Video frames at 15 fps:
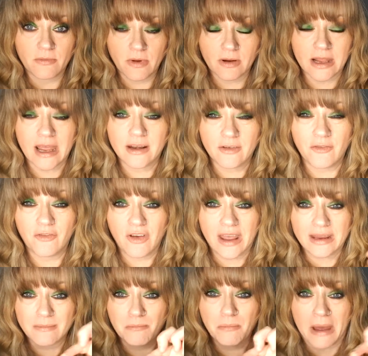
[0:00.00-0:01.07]
kind of
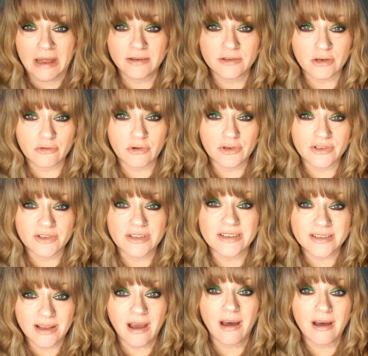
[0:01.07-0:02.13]
faint band across the
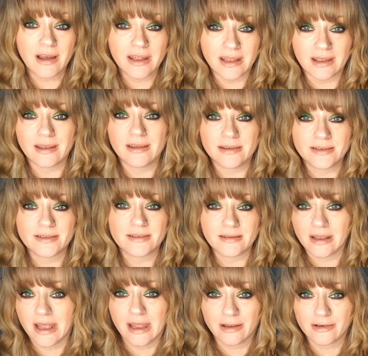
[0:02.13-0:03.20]
sky is the
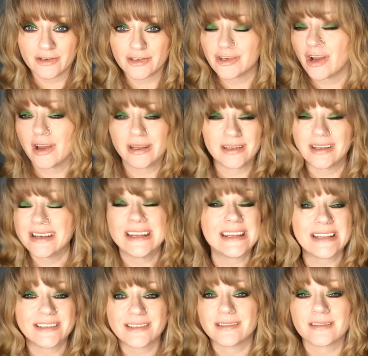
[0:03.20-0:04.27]
Gegenschein, and it
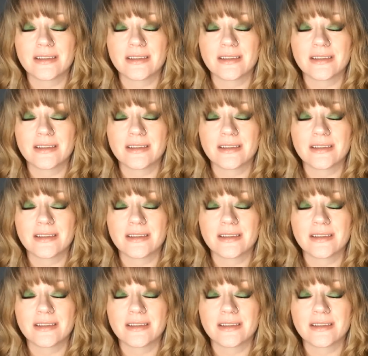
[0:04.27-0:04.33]
isn't.